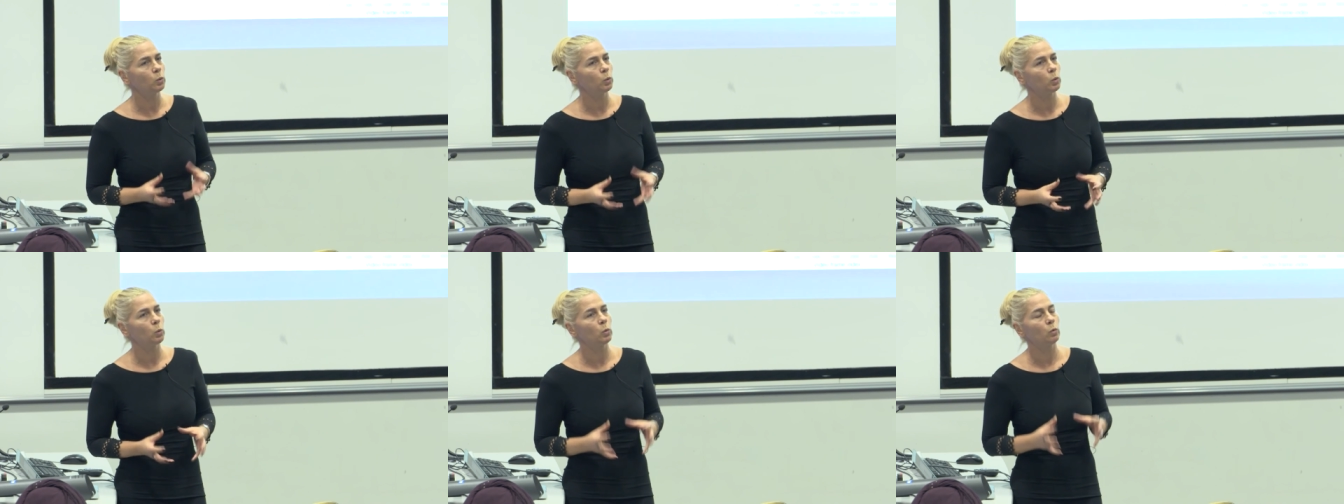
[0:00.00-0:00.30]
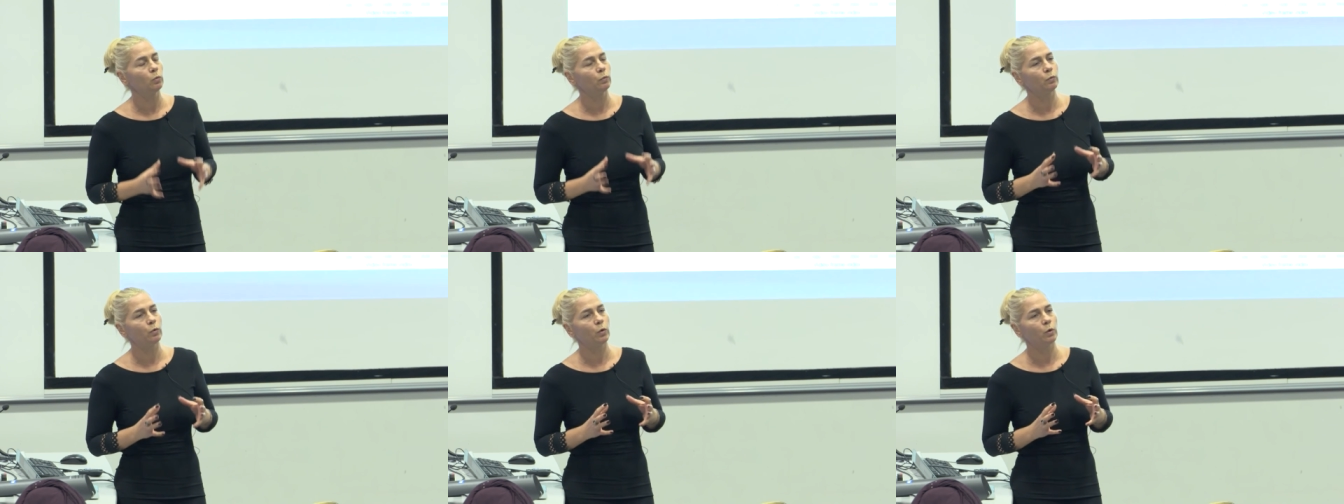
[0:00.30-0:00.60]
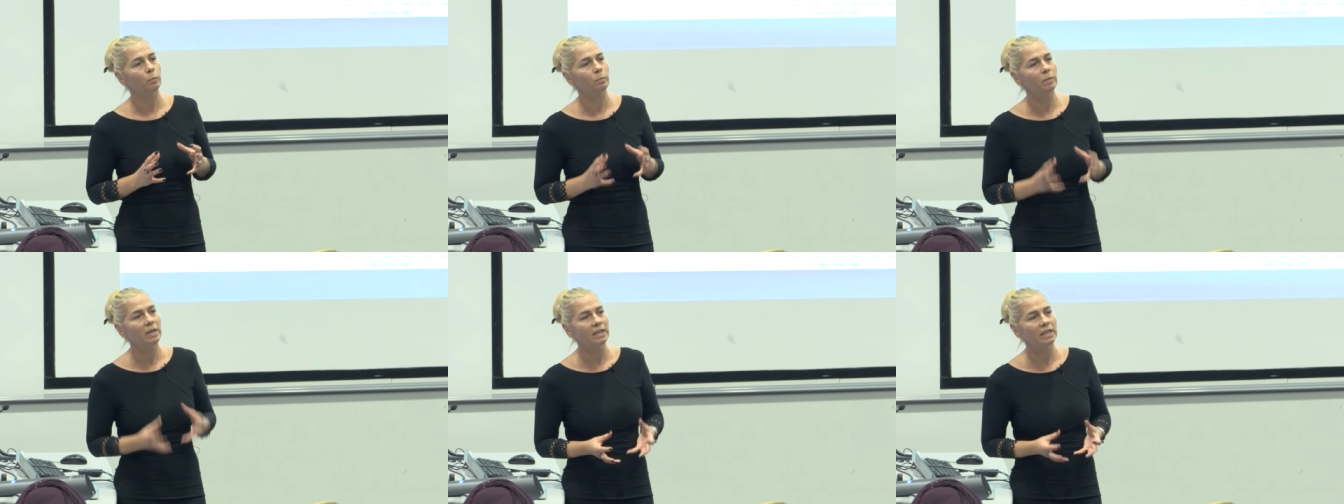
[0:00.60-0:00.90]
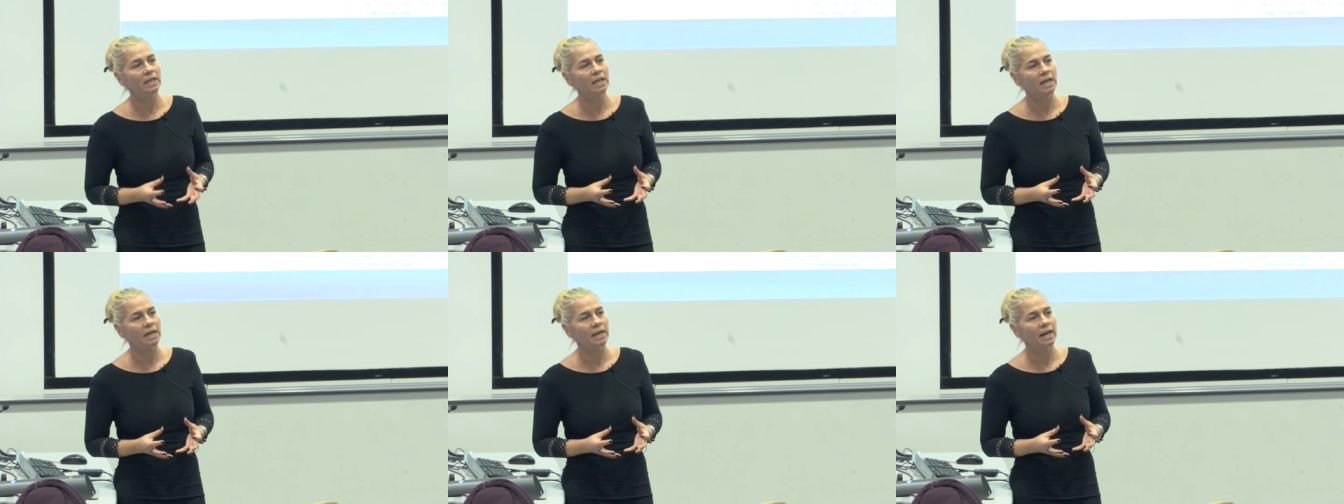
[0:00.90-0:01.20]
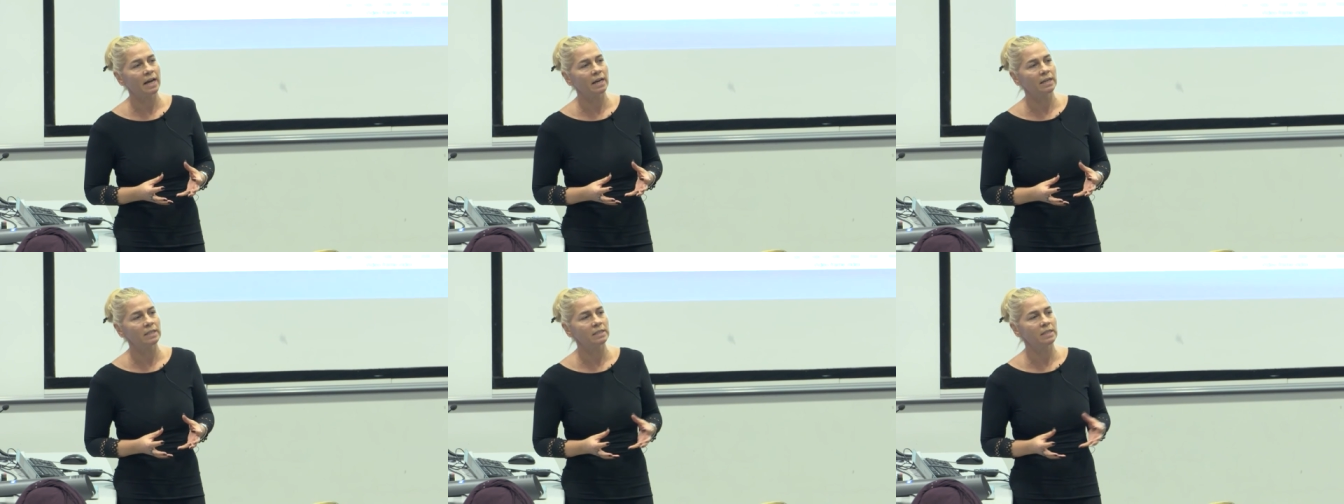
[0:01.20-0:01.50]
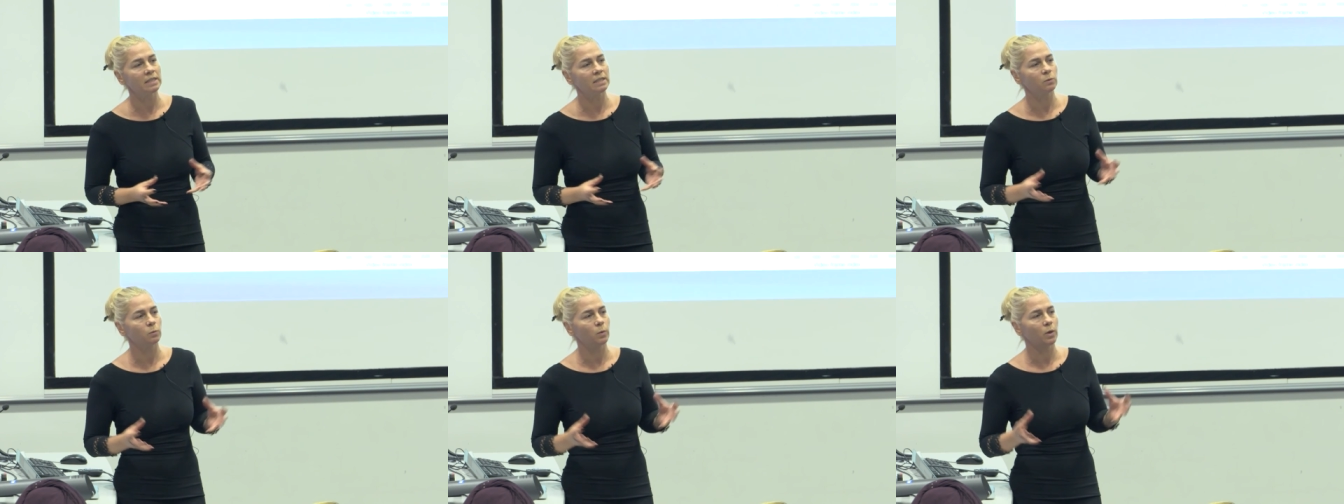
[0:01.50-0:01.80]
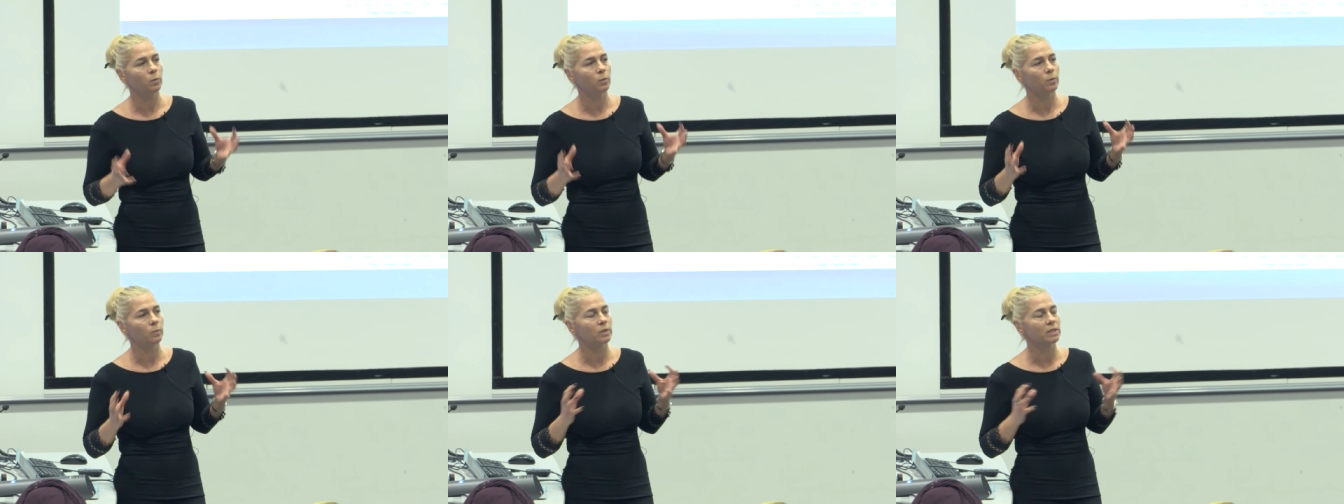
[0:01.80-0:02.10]
tool for meeting analysis
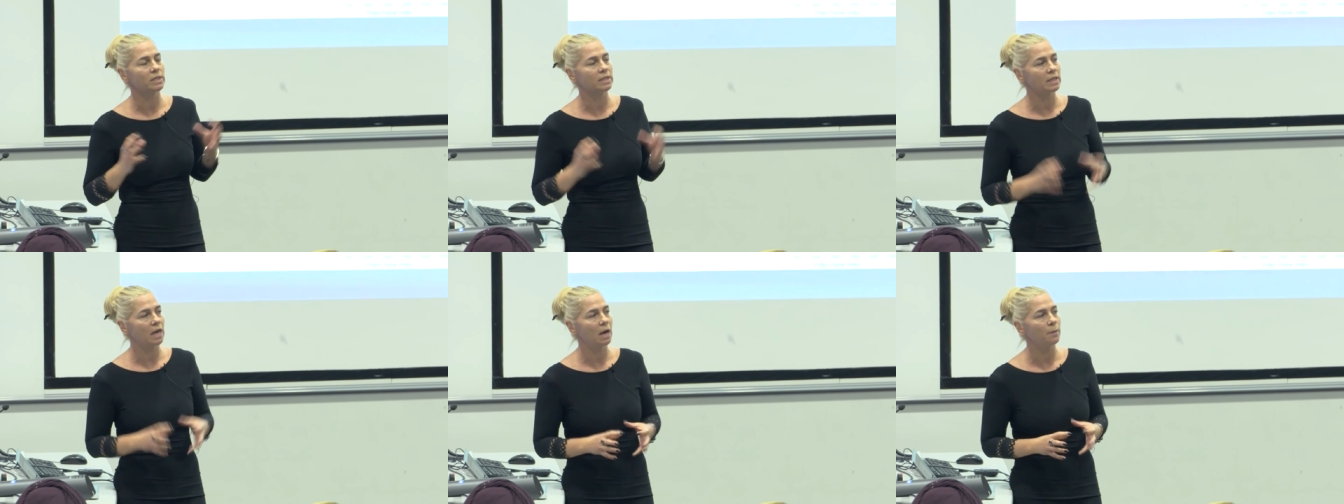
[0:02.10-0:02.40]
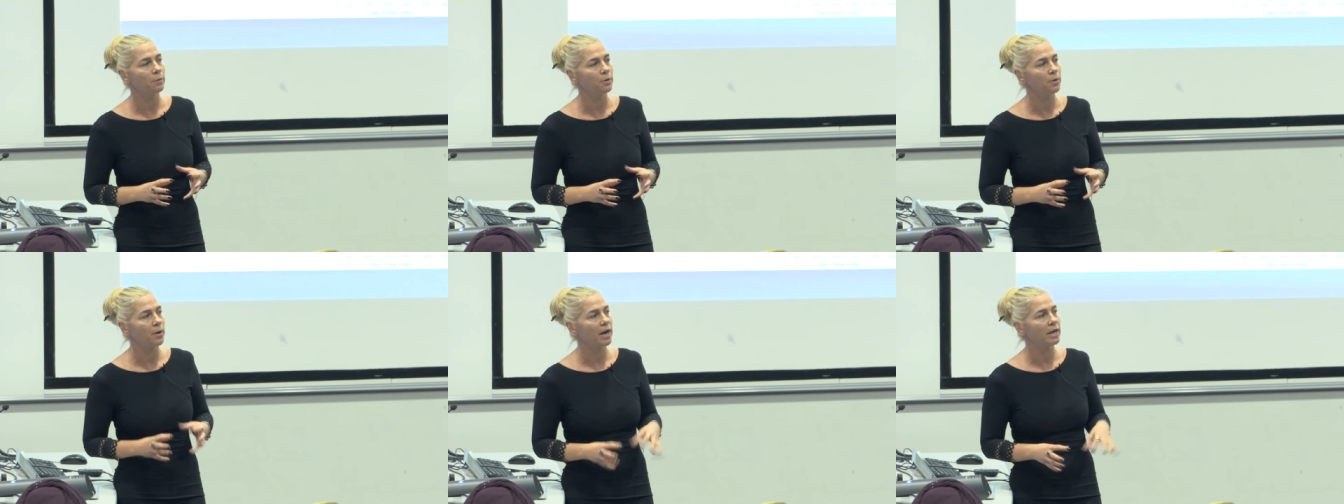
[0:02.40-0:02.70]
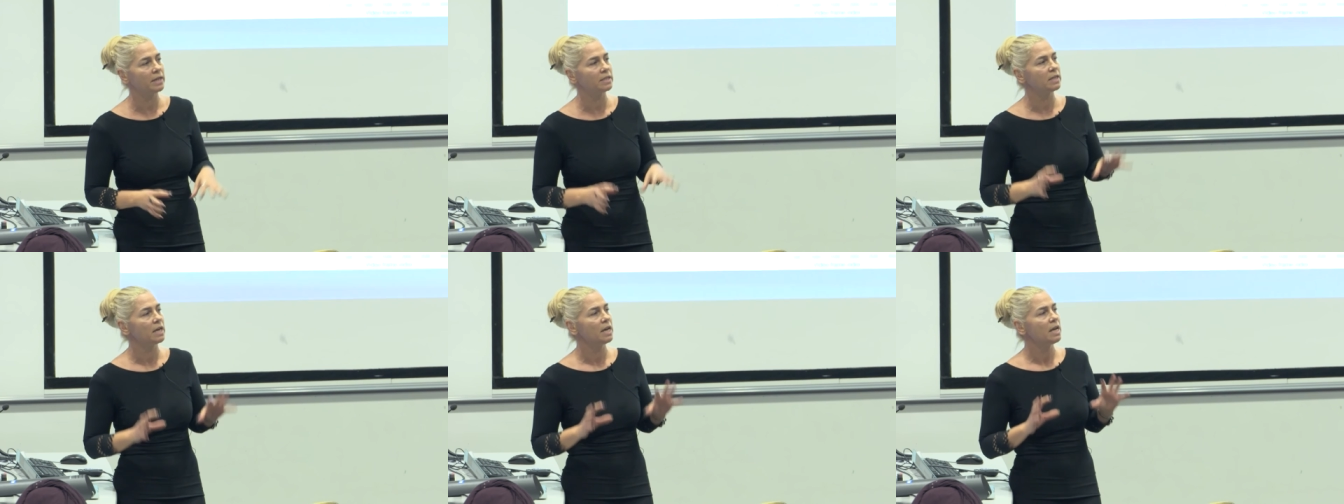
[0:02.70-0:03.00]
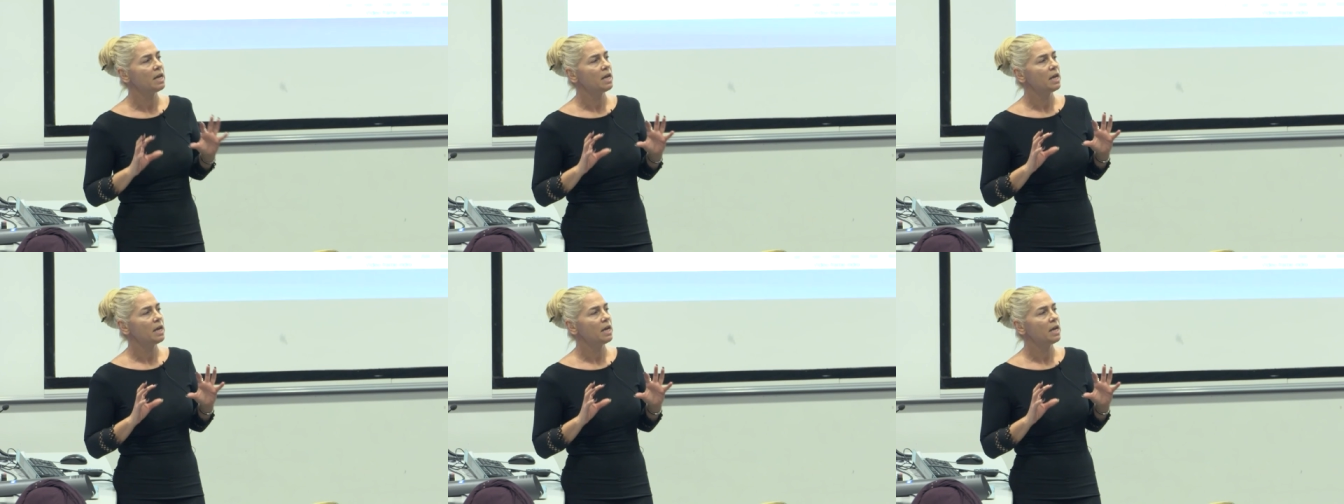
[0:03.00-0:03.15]
where we will summarize